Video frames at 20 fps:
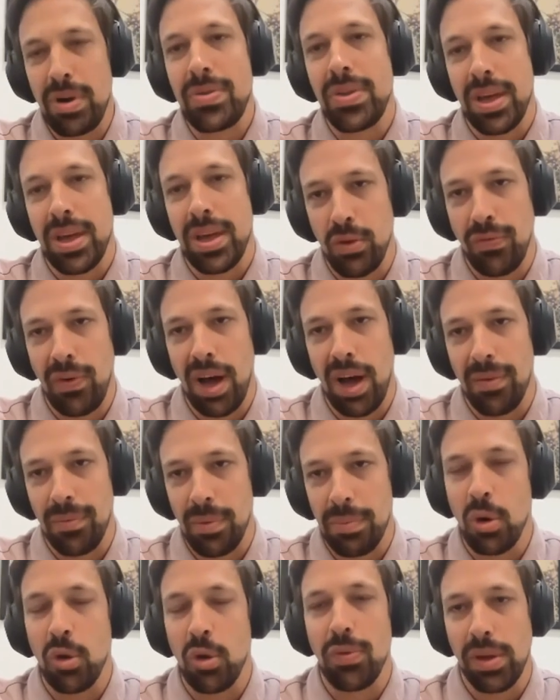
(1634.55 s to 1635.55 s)
tend to find
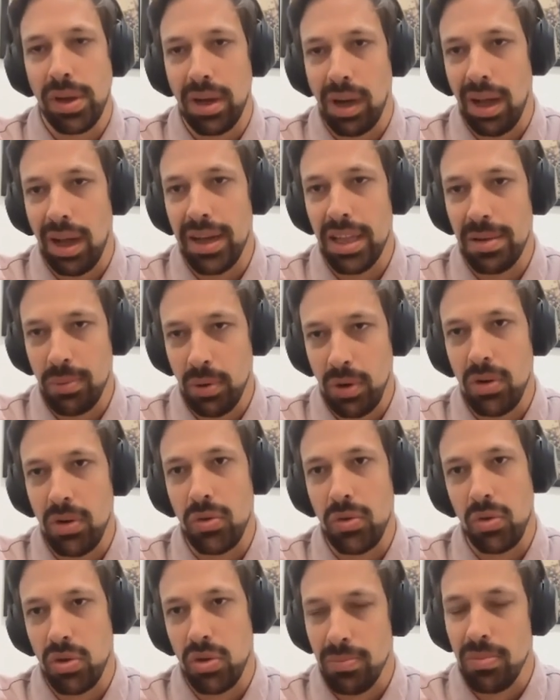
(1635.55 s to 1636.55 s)
with both the clients, but
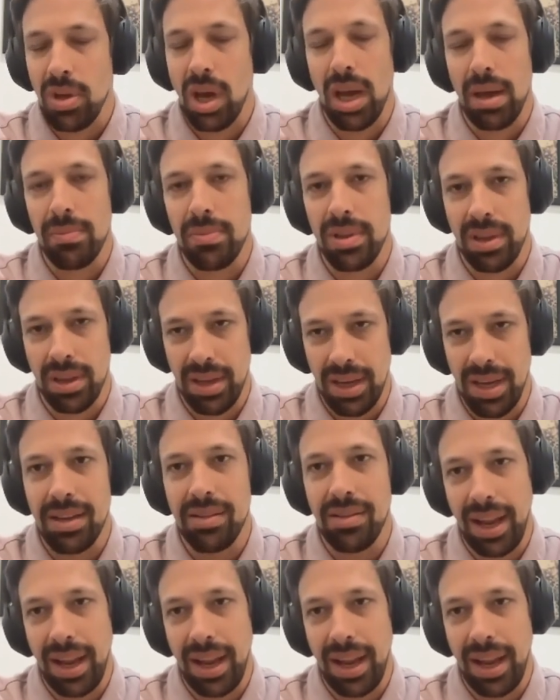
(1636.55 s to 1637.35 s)
also sometimes